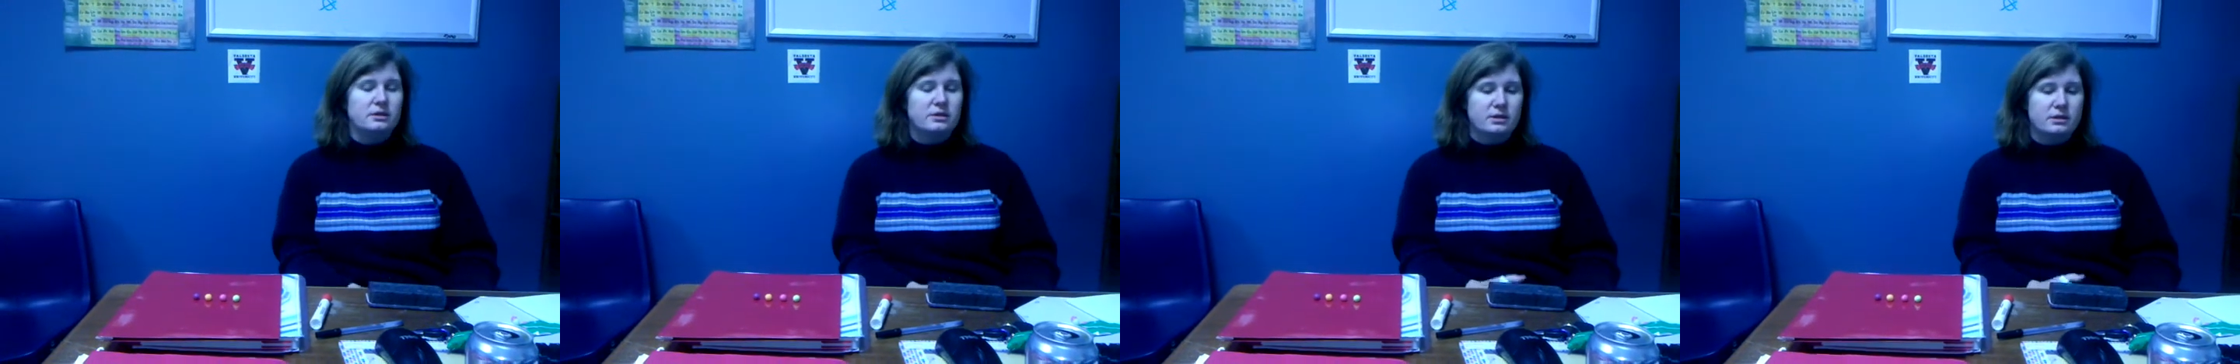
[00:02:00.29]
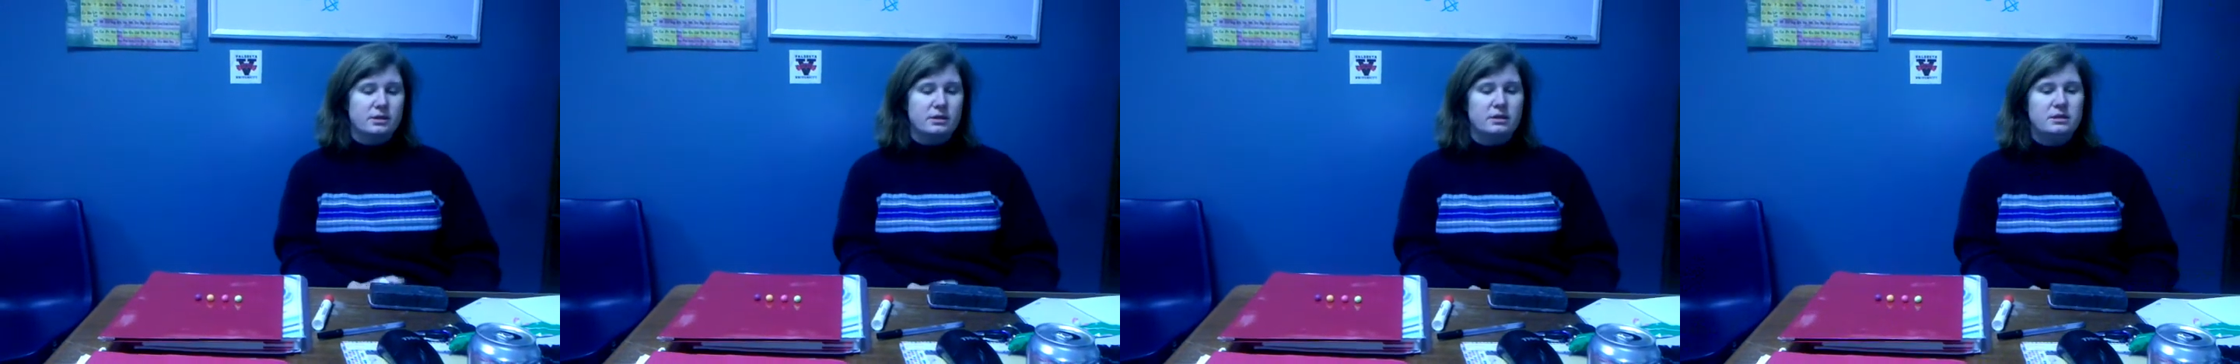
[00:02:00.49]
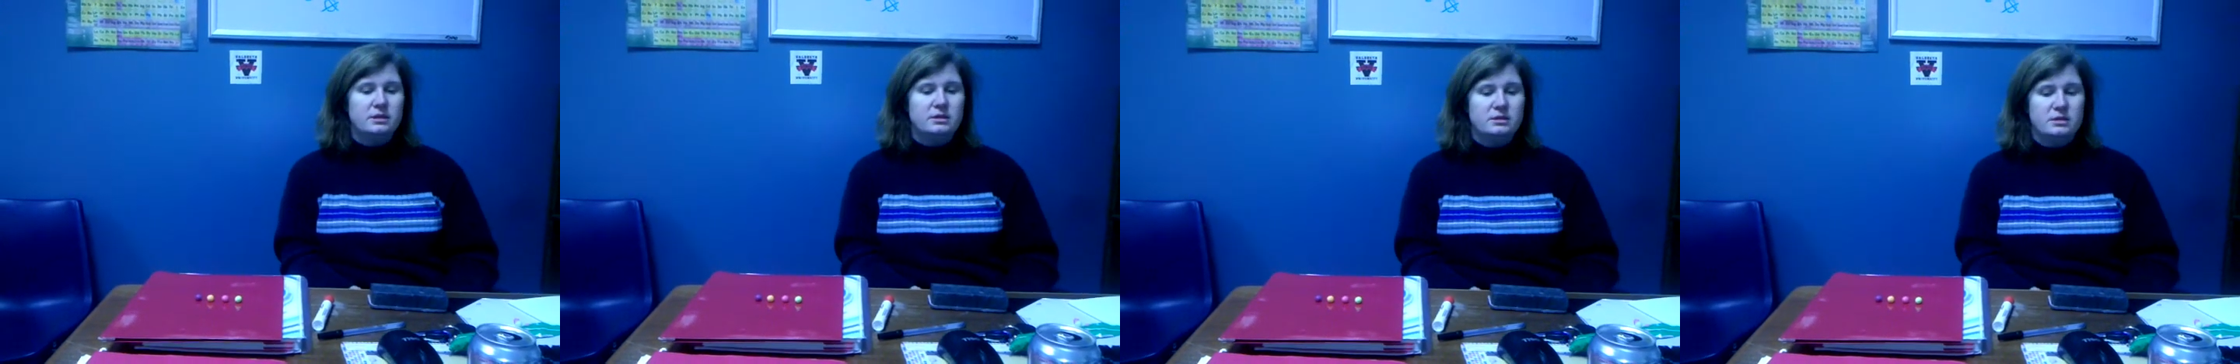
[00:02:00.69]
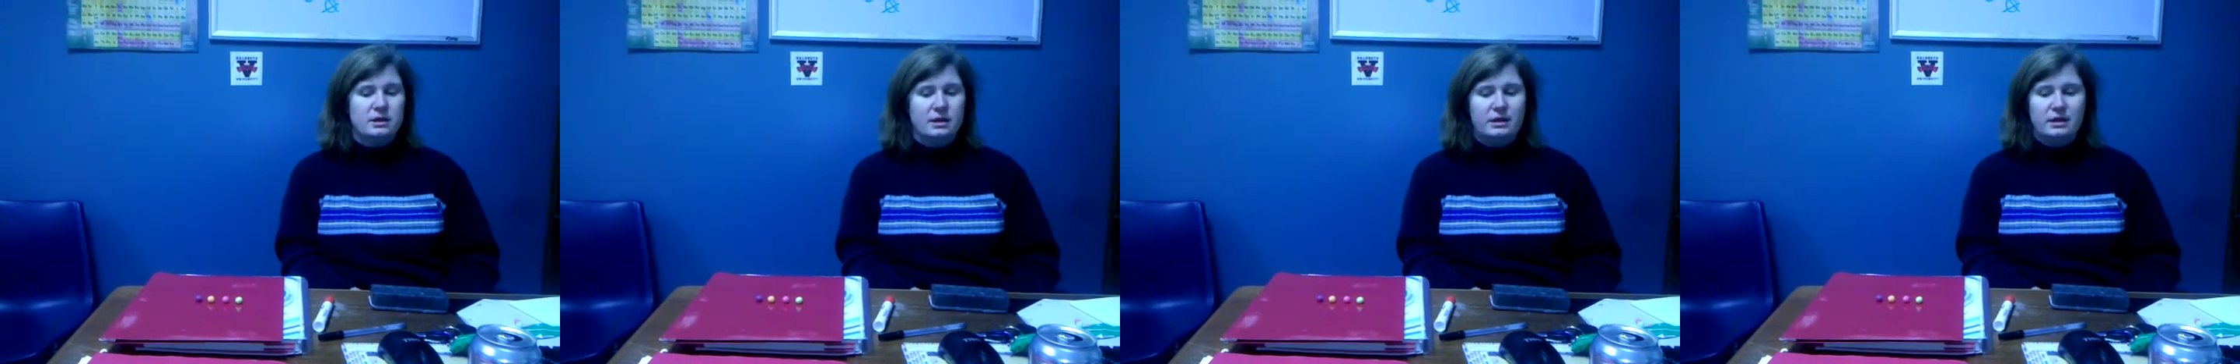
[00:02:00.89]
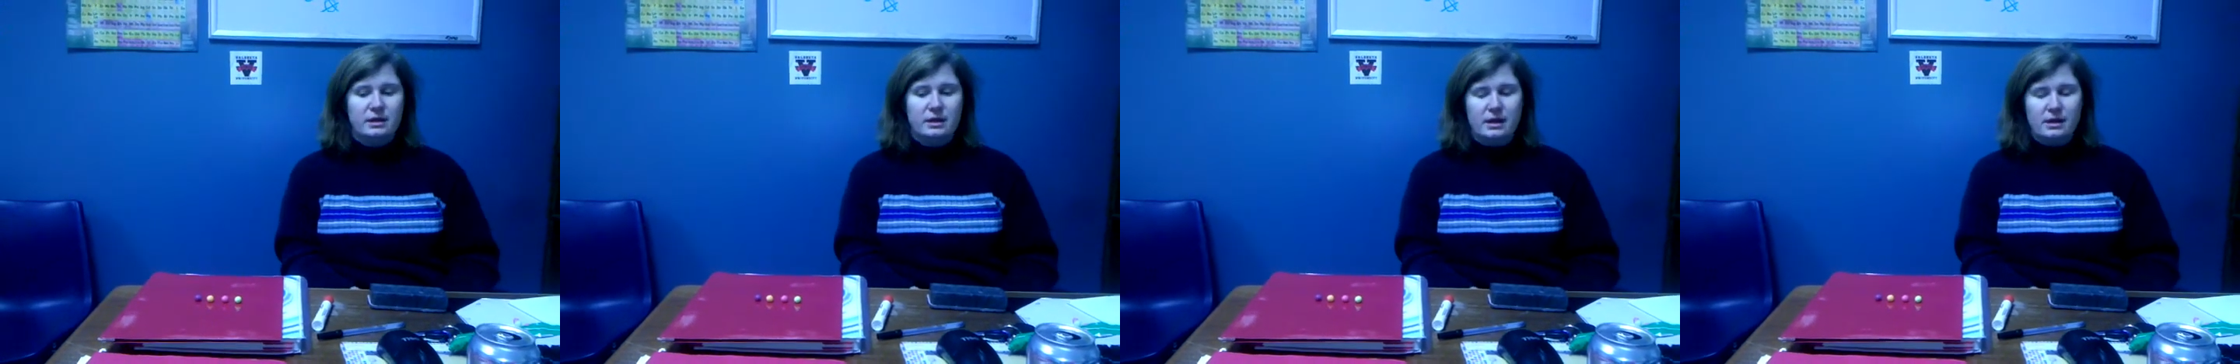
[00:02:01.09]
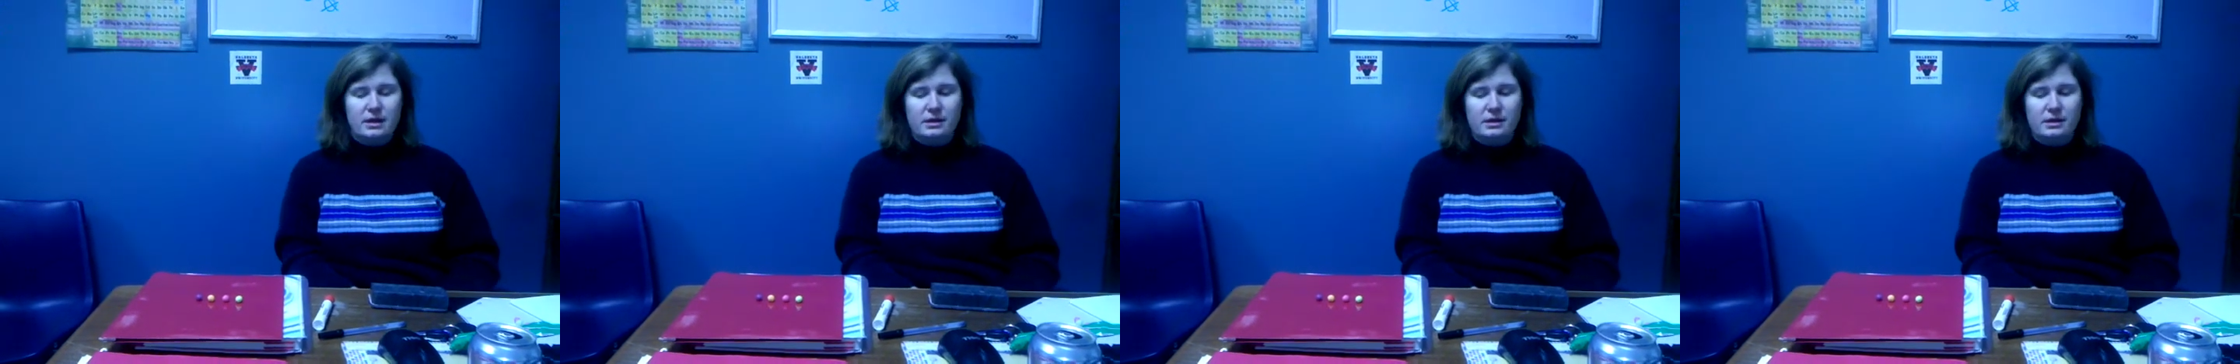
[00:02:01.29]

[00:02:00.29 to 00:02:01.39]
like the cookies and the